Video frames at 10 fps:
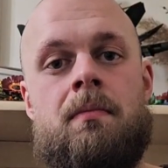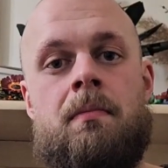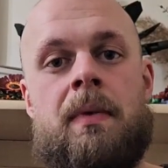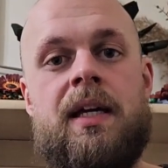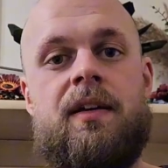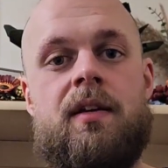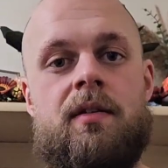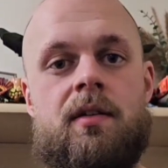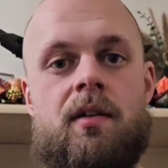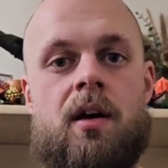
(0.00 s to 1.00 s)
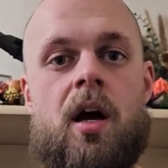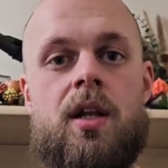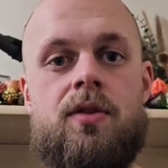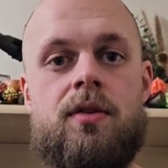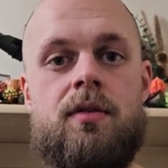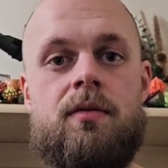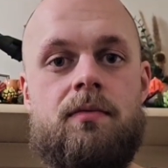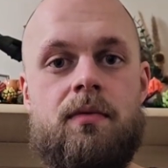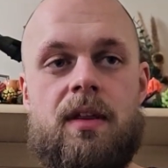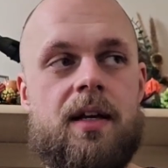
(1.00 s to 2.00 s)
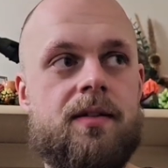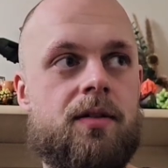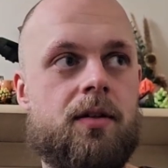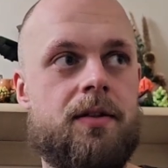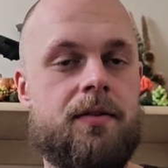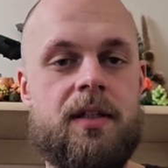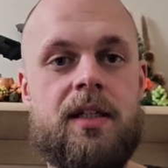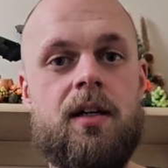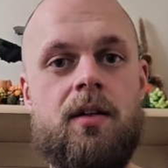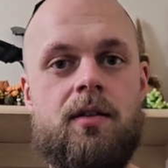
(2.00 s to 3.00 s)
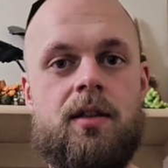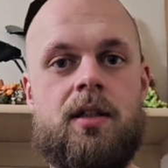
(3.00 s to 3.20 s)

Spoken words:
make $100,000 a year,